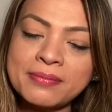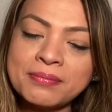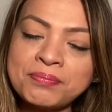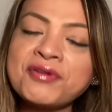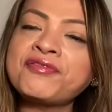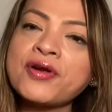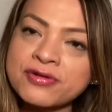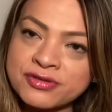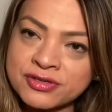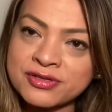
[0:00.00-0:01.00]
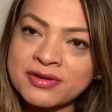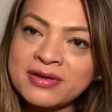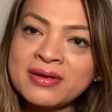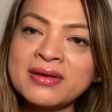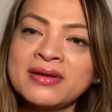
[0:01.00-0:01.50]
prefers
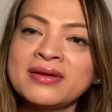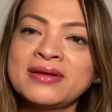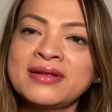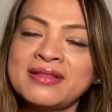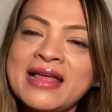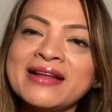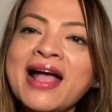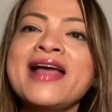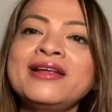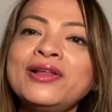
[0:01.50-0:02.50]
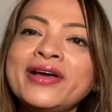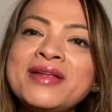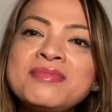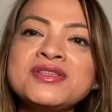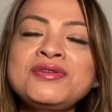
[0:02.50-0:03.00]
that kind of look,
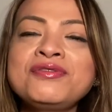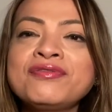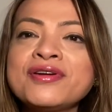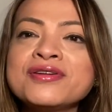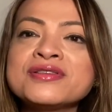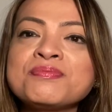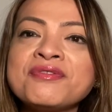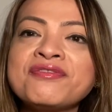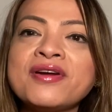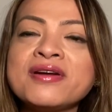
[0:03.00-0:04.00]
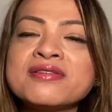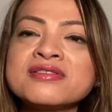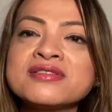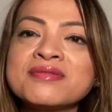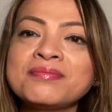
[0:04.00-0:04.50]
and Miss Universe
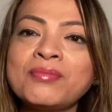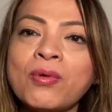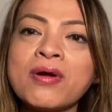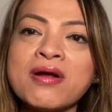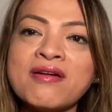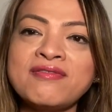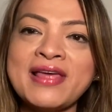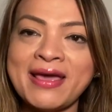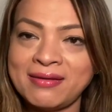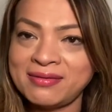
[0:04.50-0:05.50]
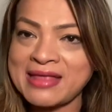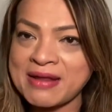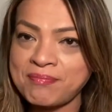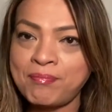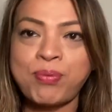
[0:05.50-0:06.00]
prefers more of like that
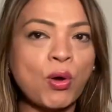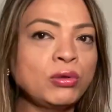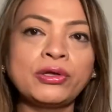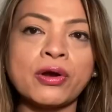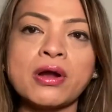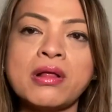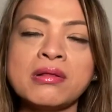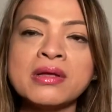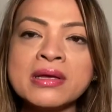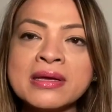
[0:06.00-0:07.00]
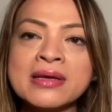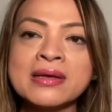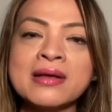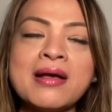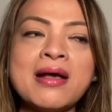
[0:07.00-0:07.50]
bold girl,
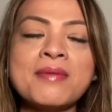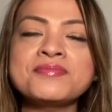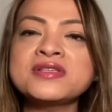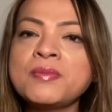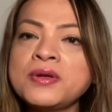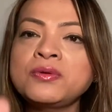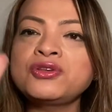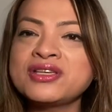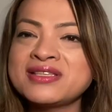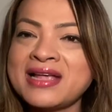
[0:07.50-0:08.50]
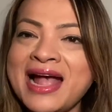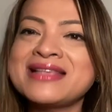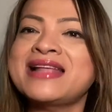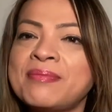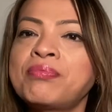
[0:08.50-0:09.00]
someone who just has
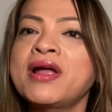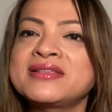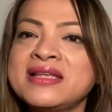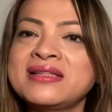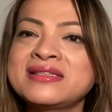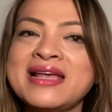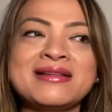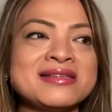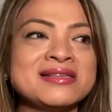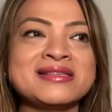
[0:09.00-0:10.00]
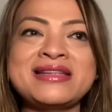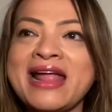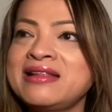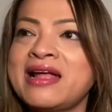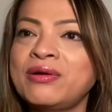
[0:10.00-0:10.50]
that presence and
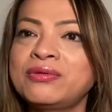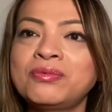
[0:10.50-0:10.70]
stand out